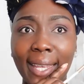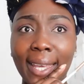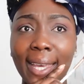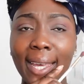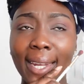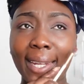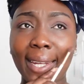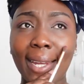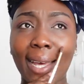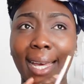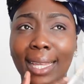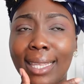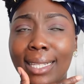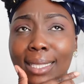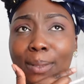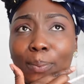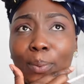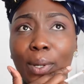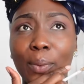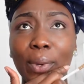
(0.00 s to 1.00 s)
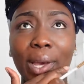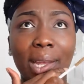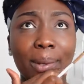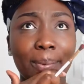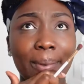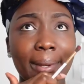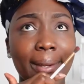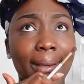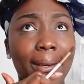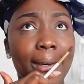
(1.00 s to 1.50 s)
And at this point, we had
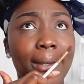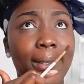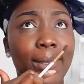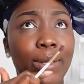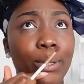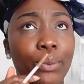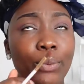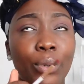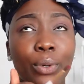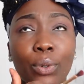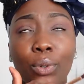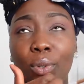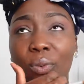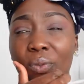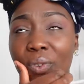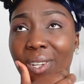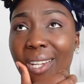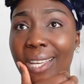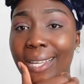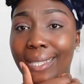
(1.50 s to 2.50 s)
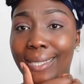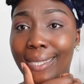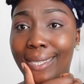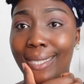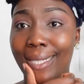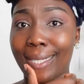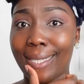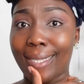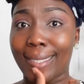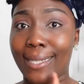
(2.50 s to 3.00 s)
been on the road for like
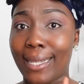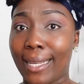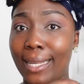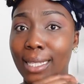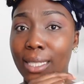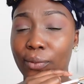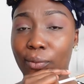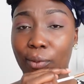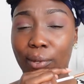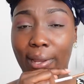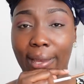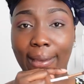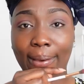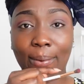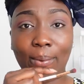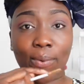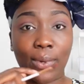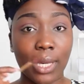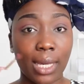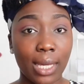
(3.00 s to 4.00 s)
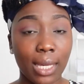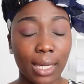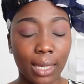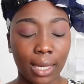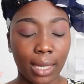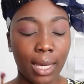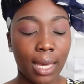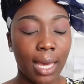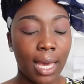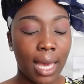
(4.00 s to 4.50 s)
six days, for like a week.
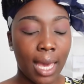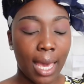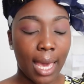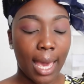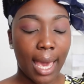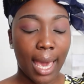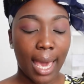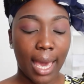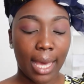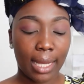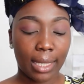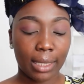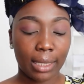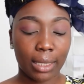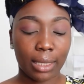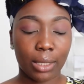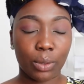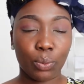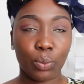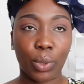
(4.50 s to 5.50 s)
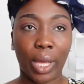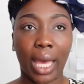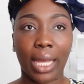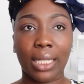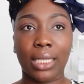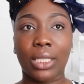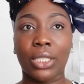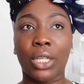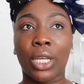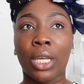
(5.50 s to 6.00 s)
And we
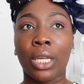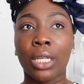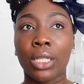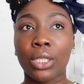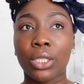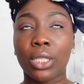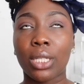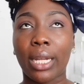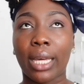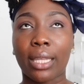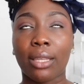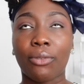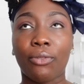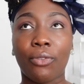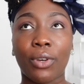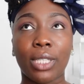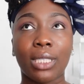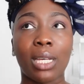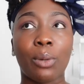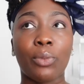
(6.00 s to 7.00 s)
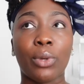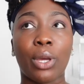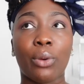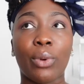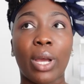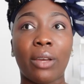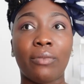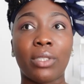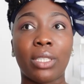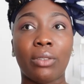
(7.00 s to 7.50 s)
had changed, like the first time we
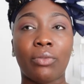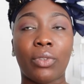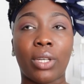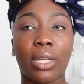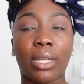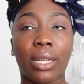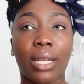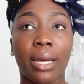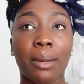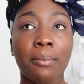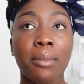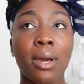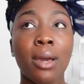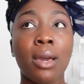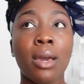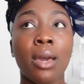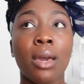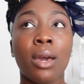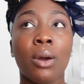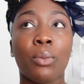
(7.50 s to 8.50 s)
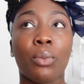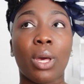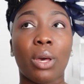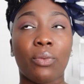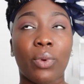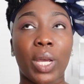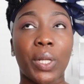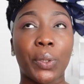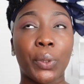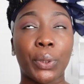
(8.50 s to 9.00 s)
arrived in Vietnam, we
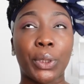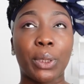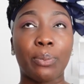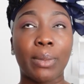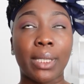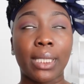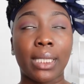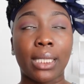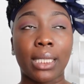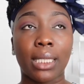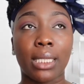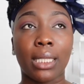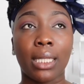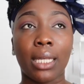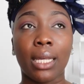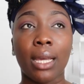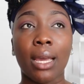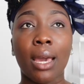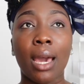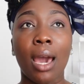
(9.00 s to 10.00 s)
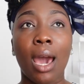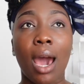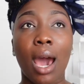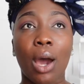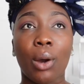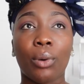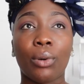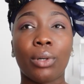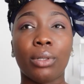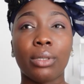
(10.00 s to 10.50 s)
arrived in Ho Chi Minh City.
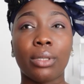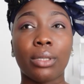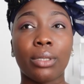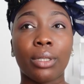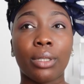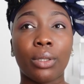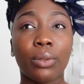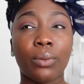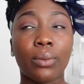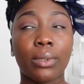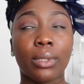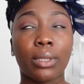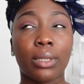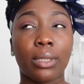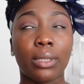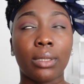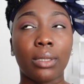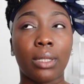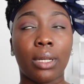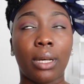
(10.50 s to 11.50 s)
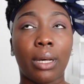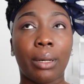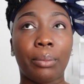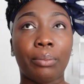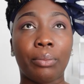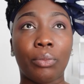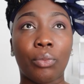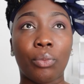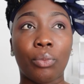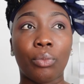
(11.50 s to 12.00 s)
Our hostel,
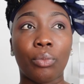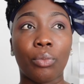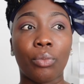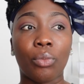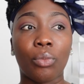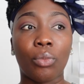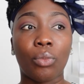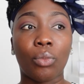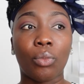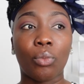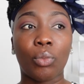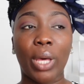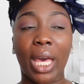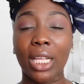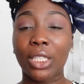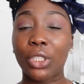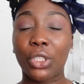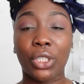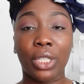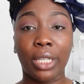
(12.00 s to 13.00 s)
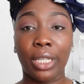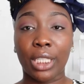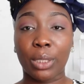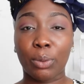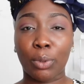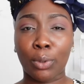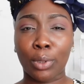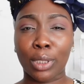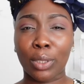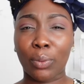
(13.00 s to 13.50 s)
um, we had to change
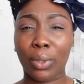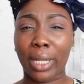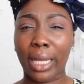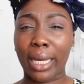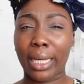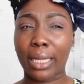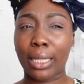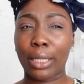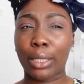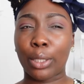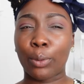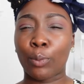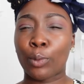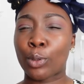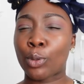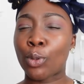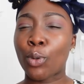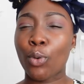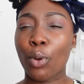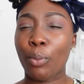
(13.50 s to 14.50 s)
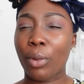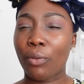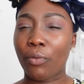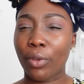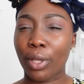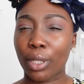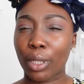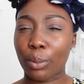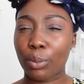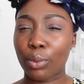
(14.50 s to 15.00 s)
because they were like, there was no room
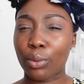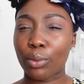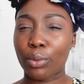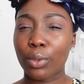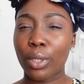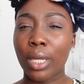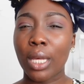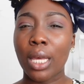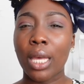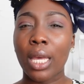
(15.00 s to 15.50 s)
available.